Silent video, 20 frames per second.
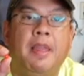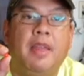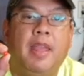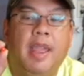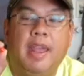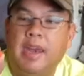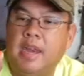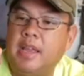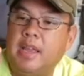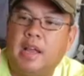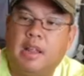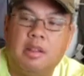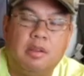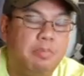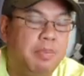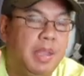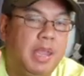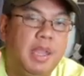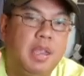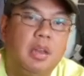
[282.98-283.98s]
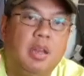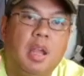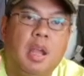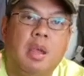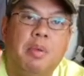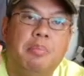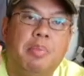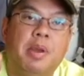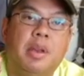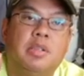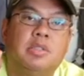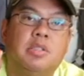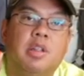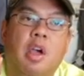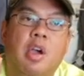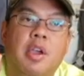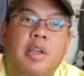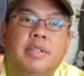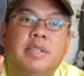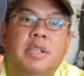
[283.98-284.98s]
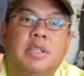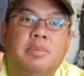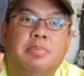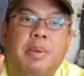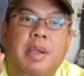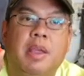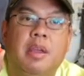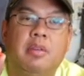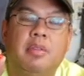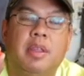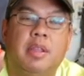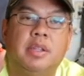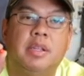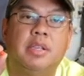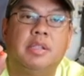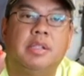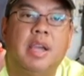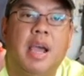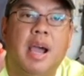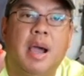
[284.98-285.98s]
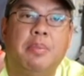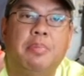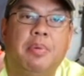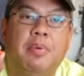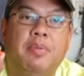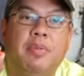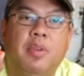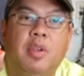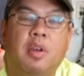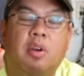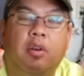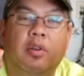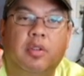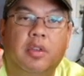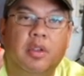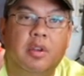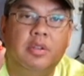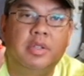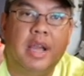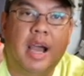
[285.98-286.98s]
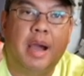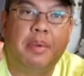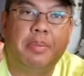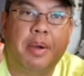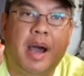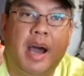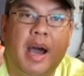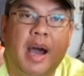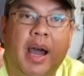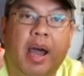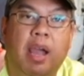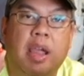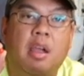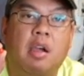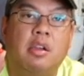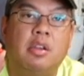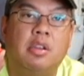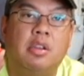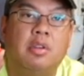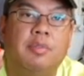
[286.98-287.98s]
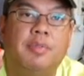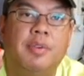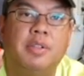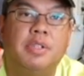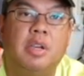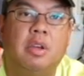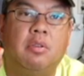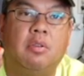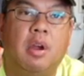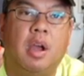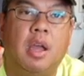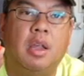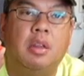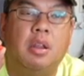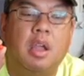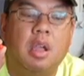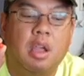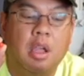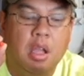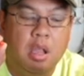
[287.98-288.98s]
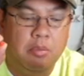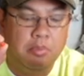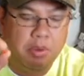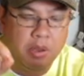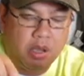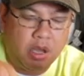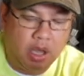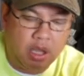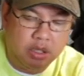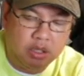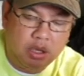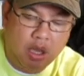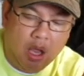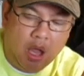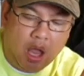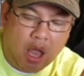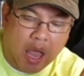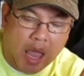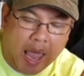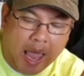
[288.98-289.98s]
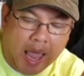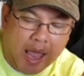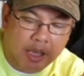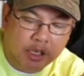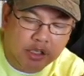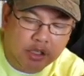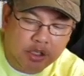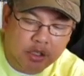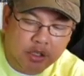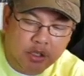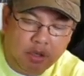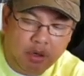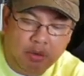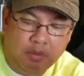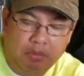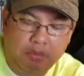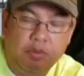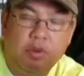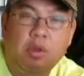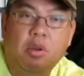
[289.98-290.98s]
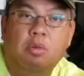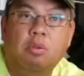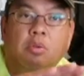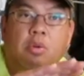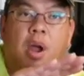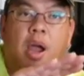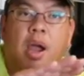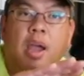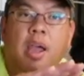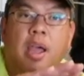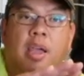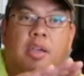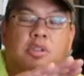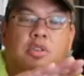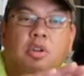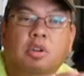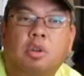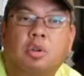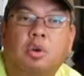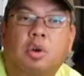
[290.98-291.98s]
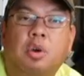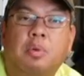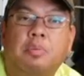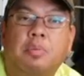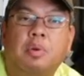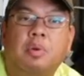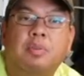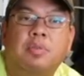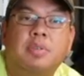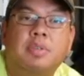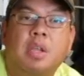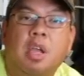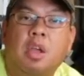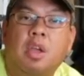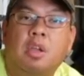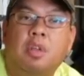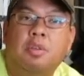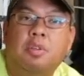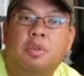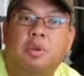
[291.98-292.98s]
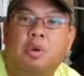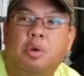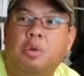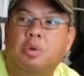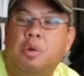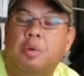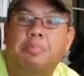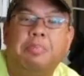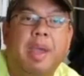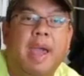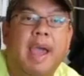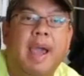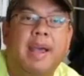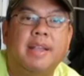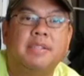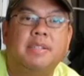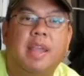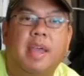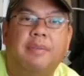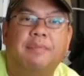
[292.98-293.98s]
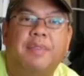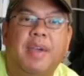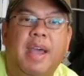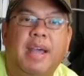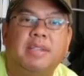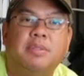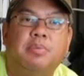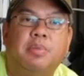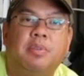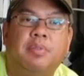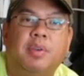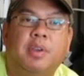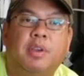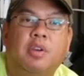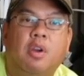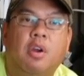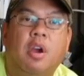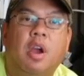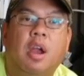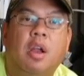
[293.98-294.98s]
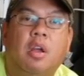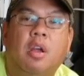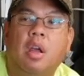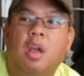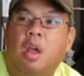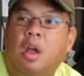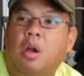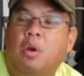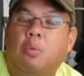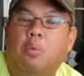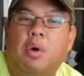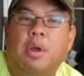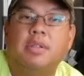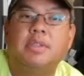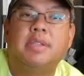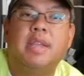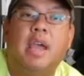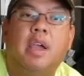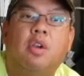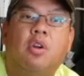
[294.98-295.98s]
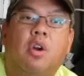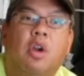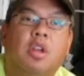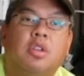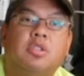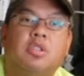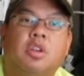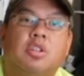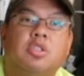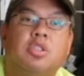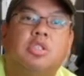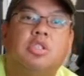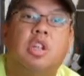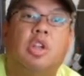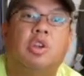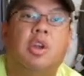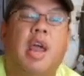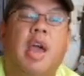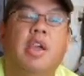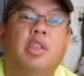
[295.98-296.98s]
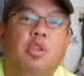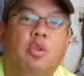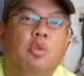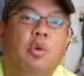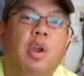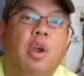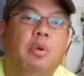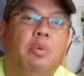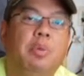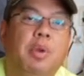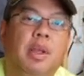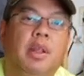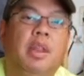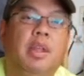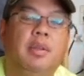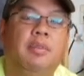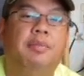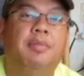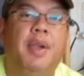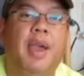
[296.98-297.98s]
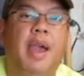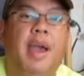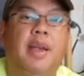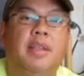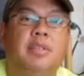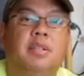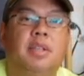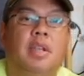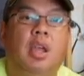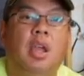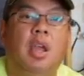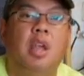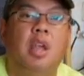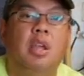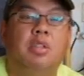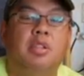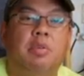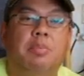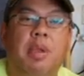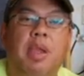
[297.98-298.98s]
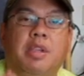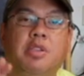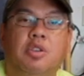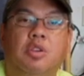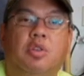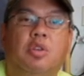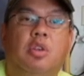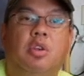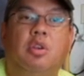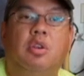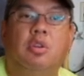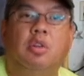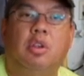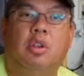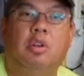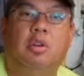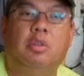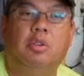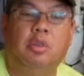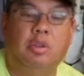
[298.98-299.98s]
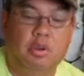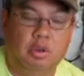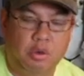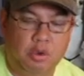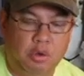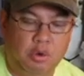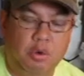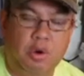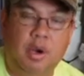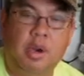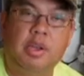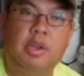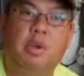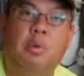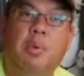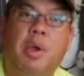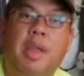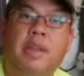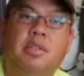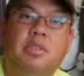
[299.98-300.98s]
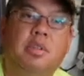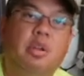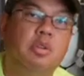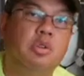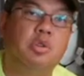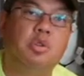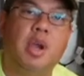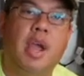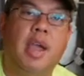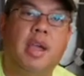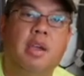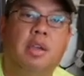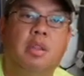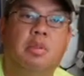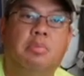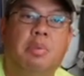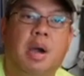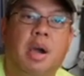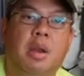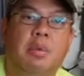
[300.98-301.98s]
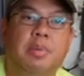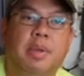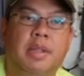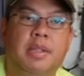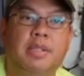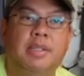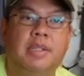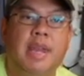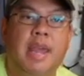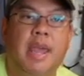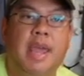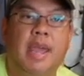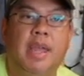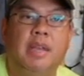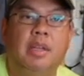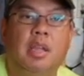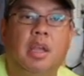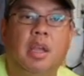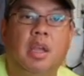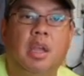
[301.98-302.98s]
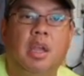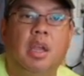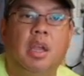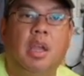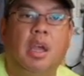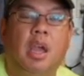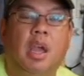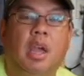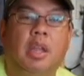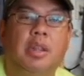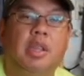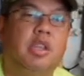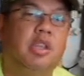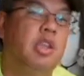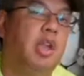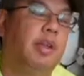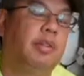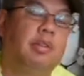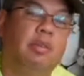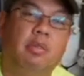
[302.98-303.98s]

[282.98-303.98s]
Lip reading: any color bead, but as long as it's bigger than the top of your top eye on your fishing rod, because as your lure moves through and past that fast moving current, once that current starts to slow down, you want to reel in fast to make sure your lure and your weights don't drag on the bottom and get snagged. and then you have to